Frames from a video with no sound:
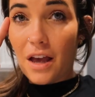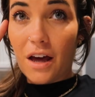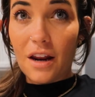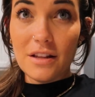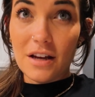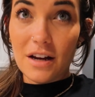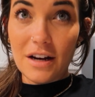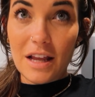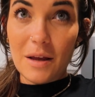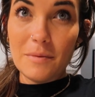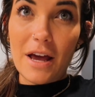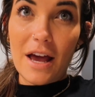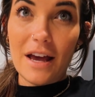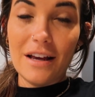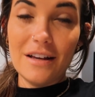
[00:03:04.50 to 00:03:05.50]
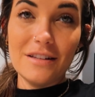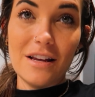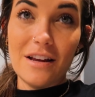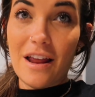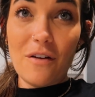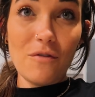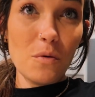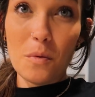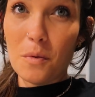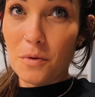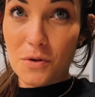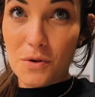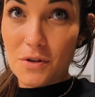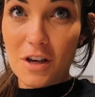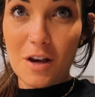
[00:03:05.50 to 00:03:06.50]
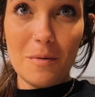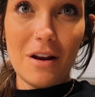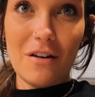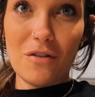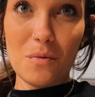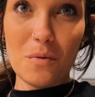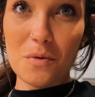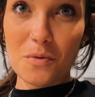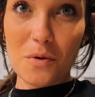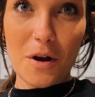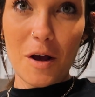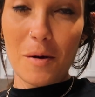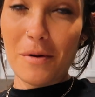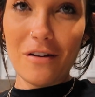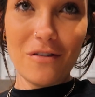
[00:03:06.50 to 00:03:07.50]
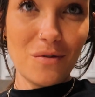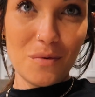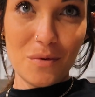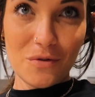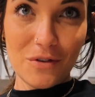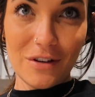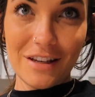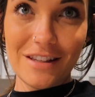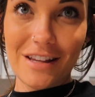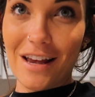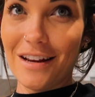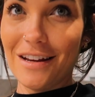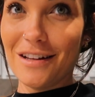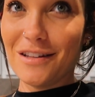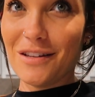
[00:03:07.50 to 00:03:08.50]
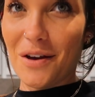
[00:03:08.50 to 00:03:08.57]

I got a ton of name tags and everyone was using them and everyone was wearing them and everyone was really excited.